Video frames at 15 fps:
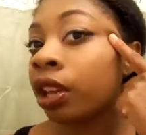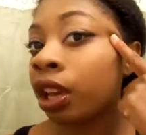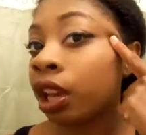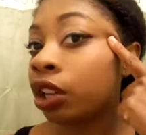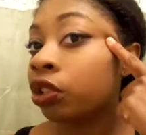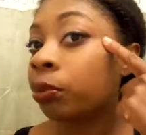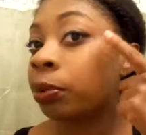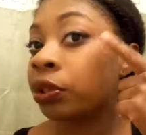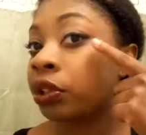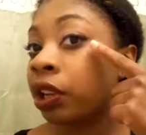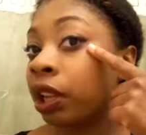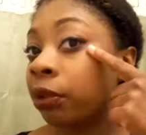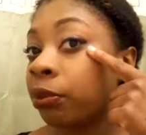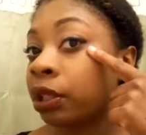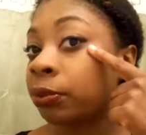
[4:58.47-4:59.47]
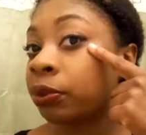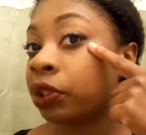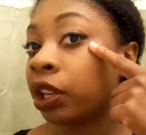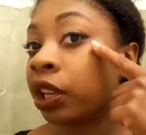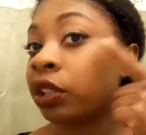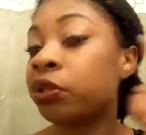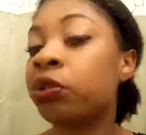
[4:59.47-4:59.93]
and you put your miss put
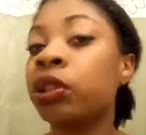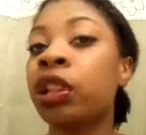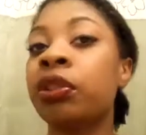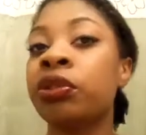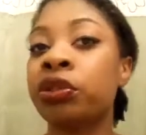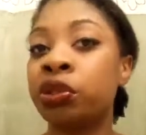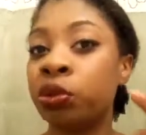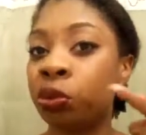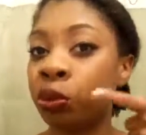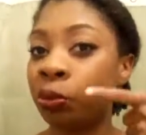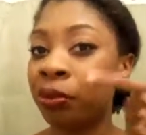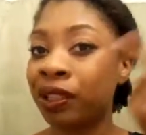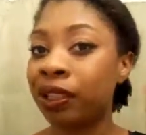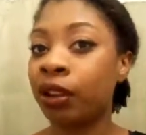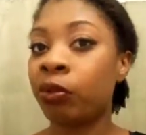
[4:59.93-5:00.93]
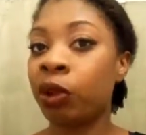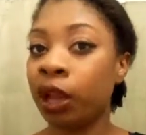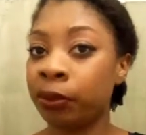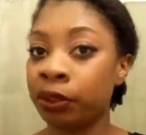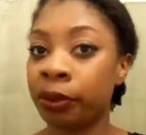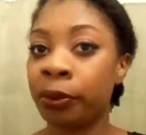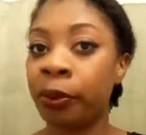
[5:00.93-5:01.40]
your hand too close, you will miss and
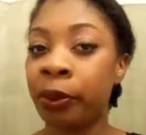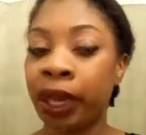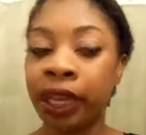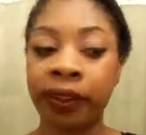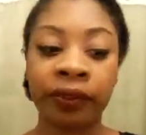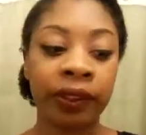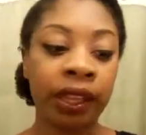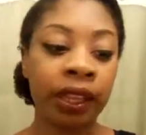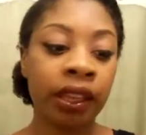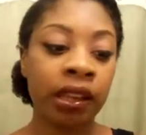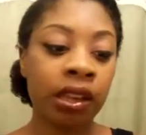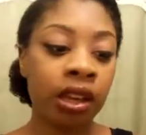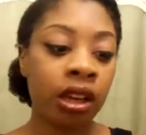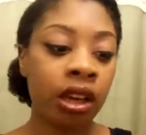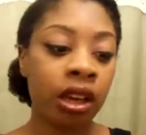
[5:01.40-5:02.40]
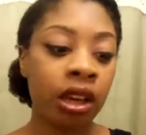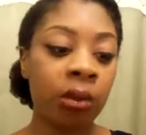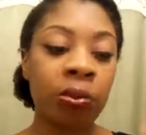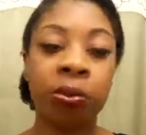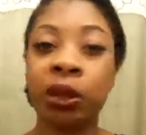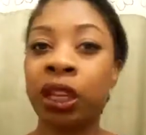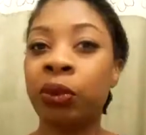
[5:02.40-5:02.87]
wipe some away.
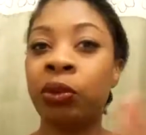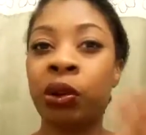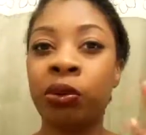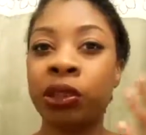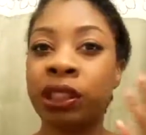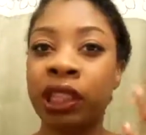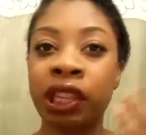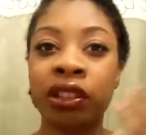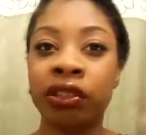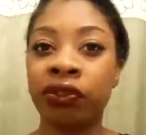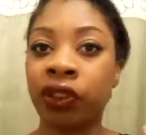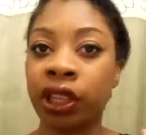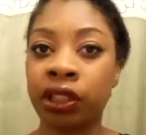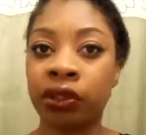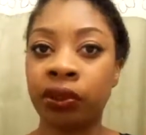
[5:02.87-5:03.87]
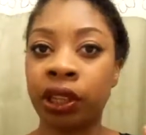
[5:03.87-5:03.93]
Um, but it won't stain your face or